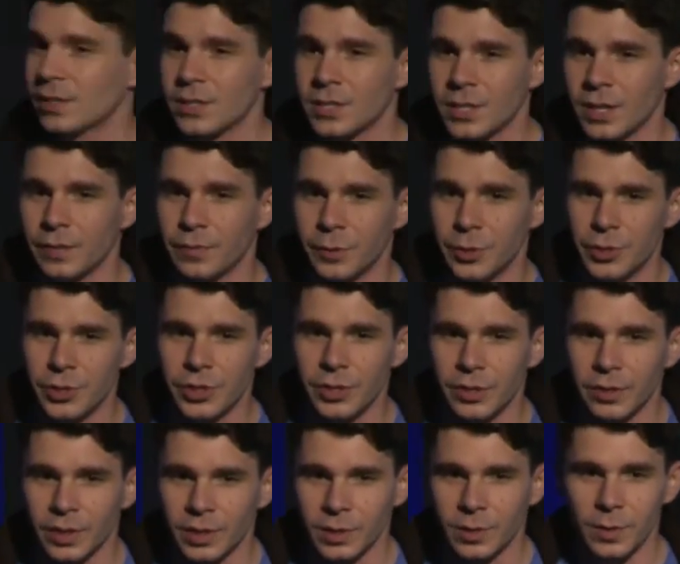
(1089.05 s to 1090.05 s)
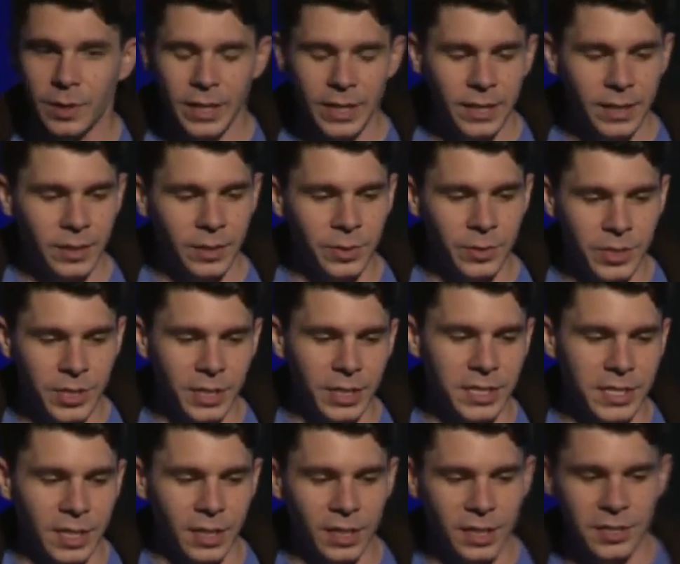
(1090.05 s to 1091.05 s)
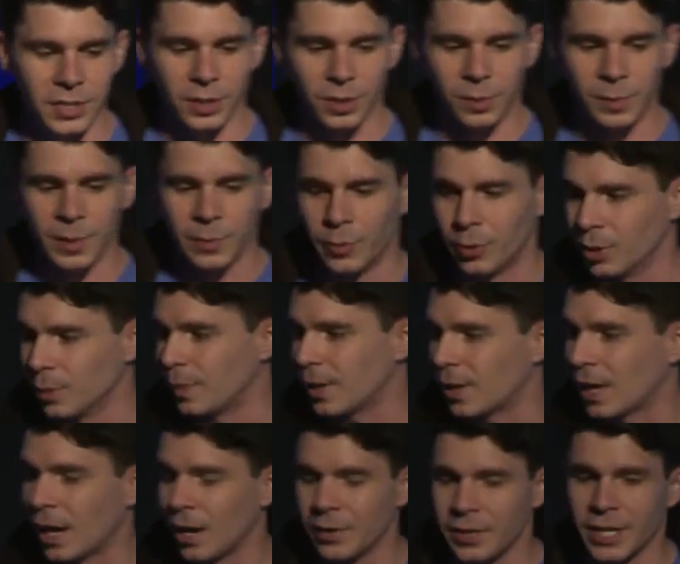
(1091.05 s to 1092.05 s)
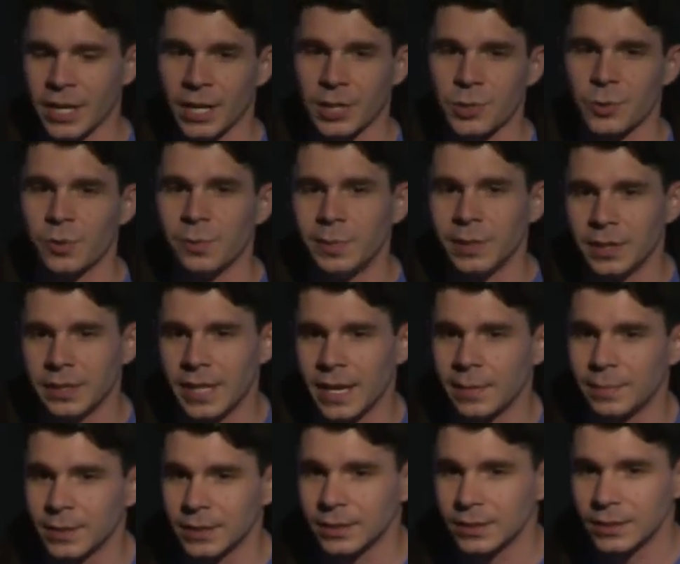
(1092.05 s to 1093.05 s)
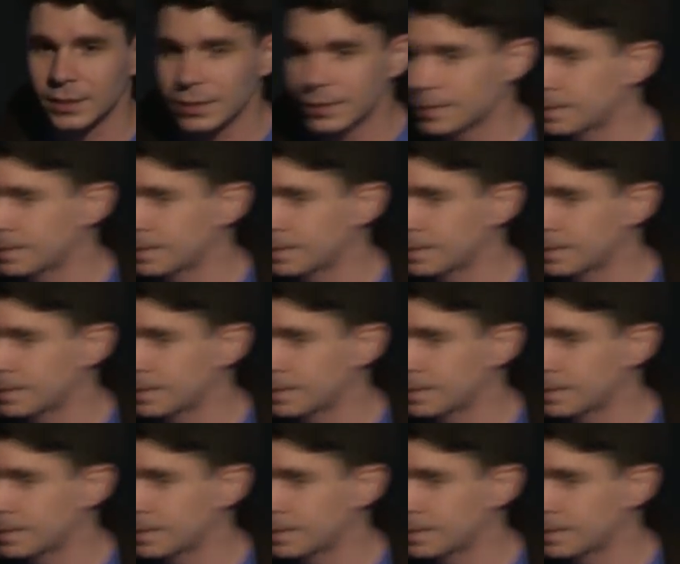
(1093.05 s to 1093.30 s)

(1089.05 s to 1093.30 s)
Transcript: software engineer on Quay, who's going to tell us a little bit more about how the actual build happens.